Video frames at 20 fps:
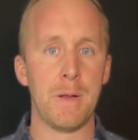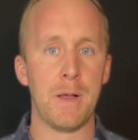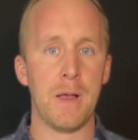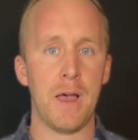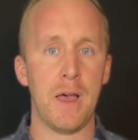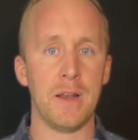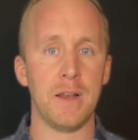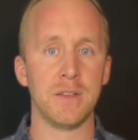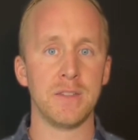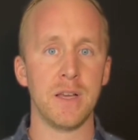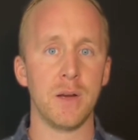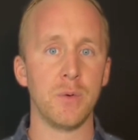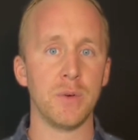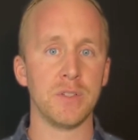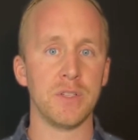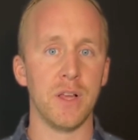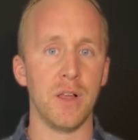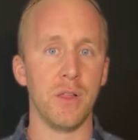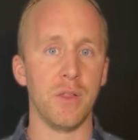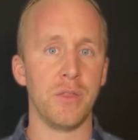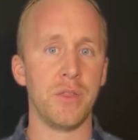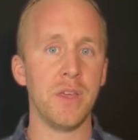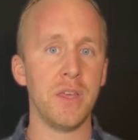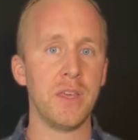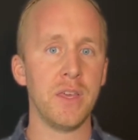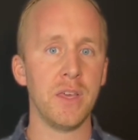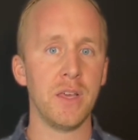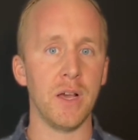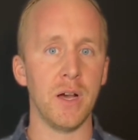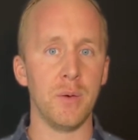And as I was
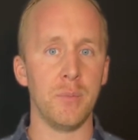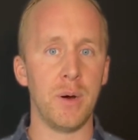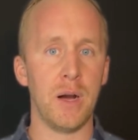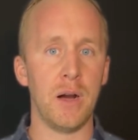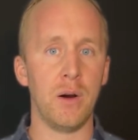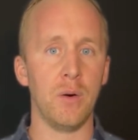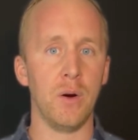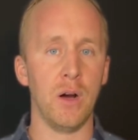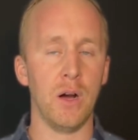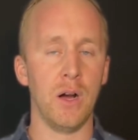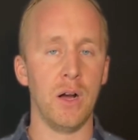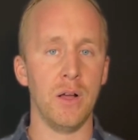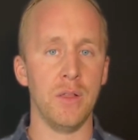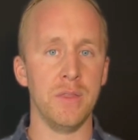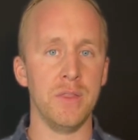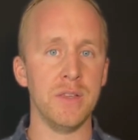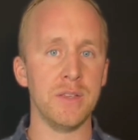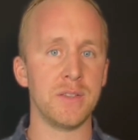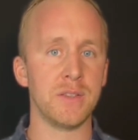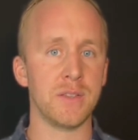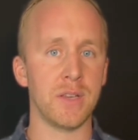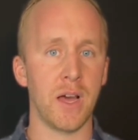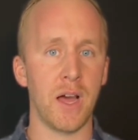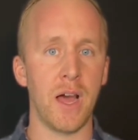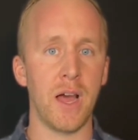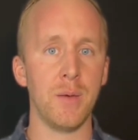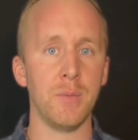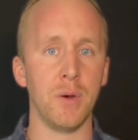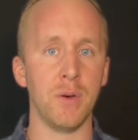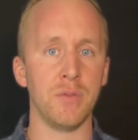thinking about this
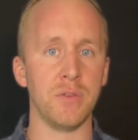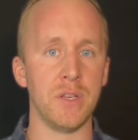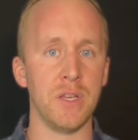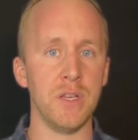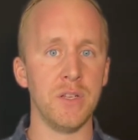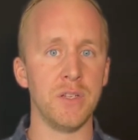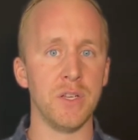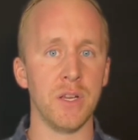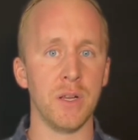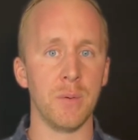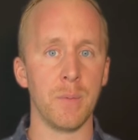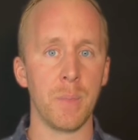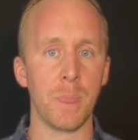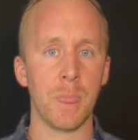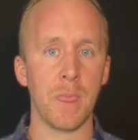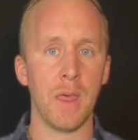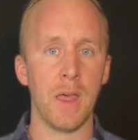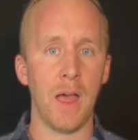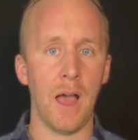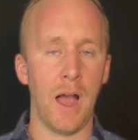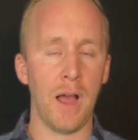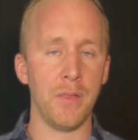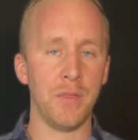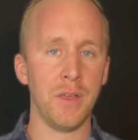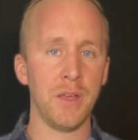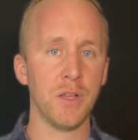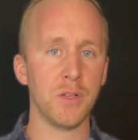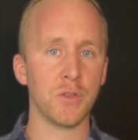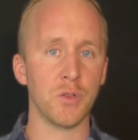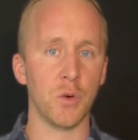time of teaching, I
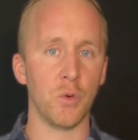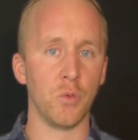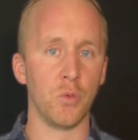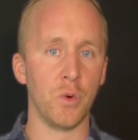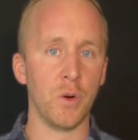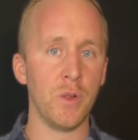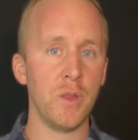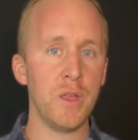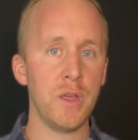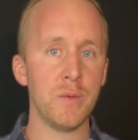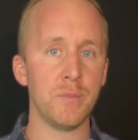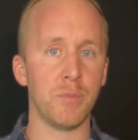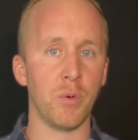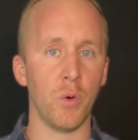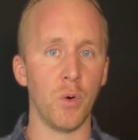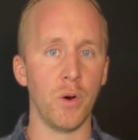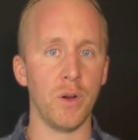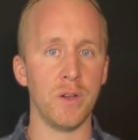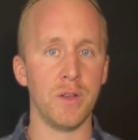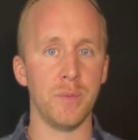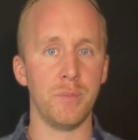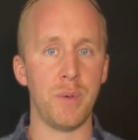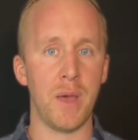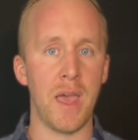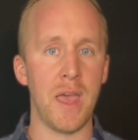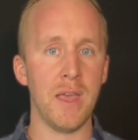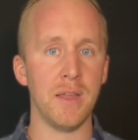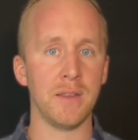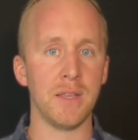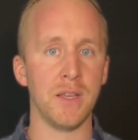think it's really important to
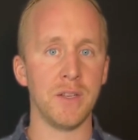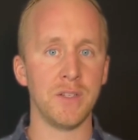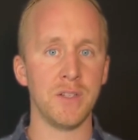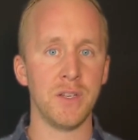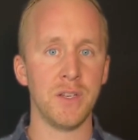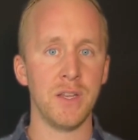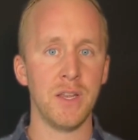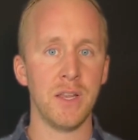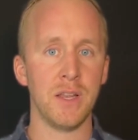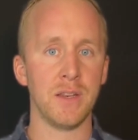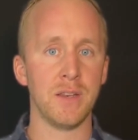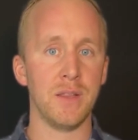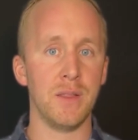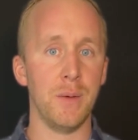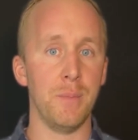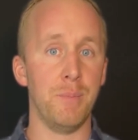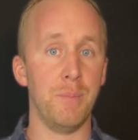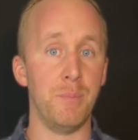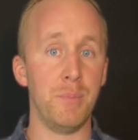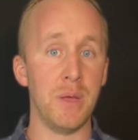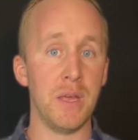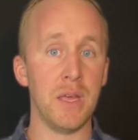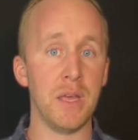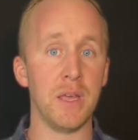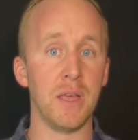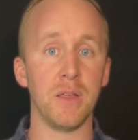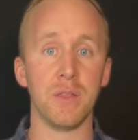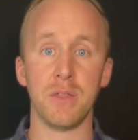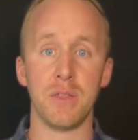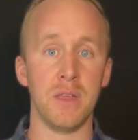pay attention to the
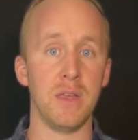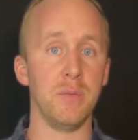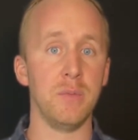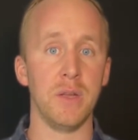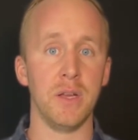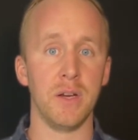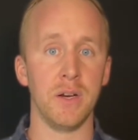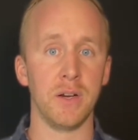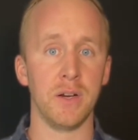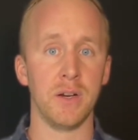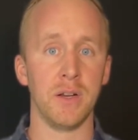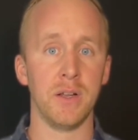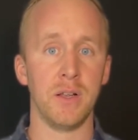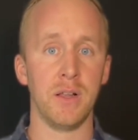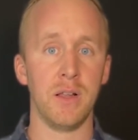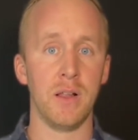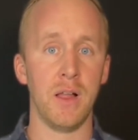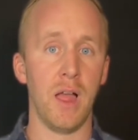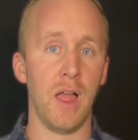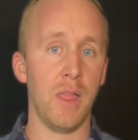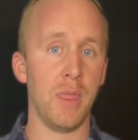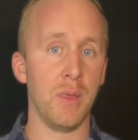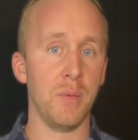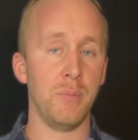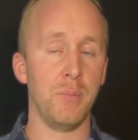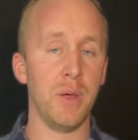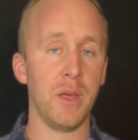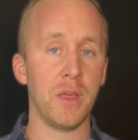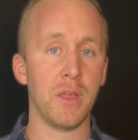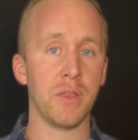big theme here. And the
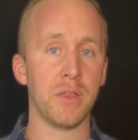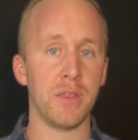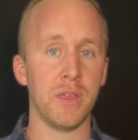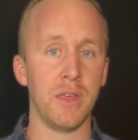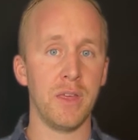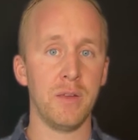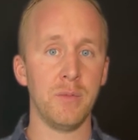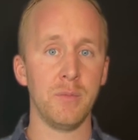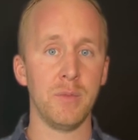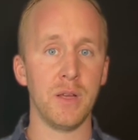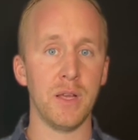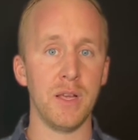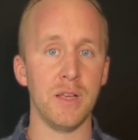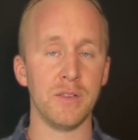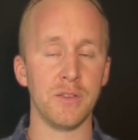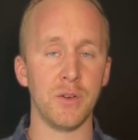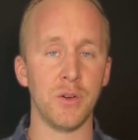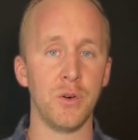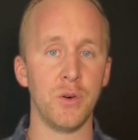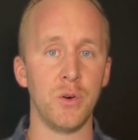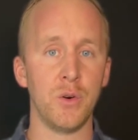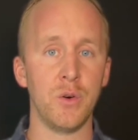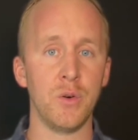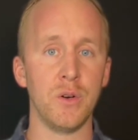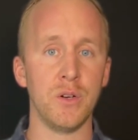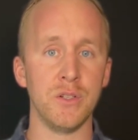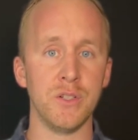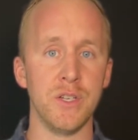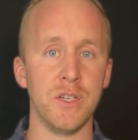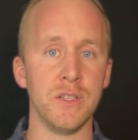big theme is who
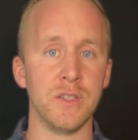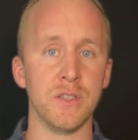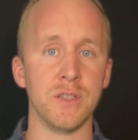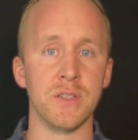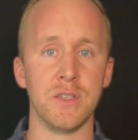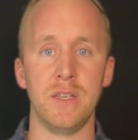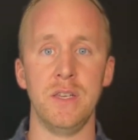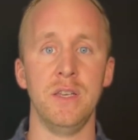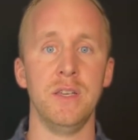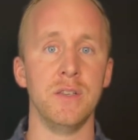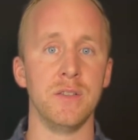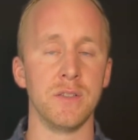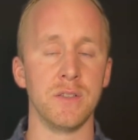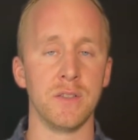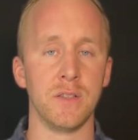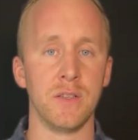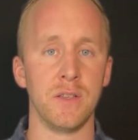Jesus is.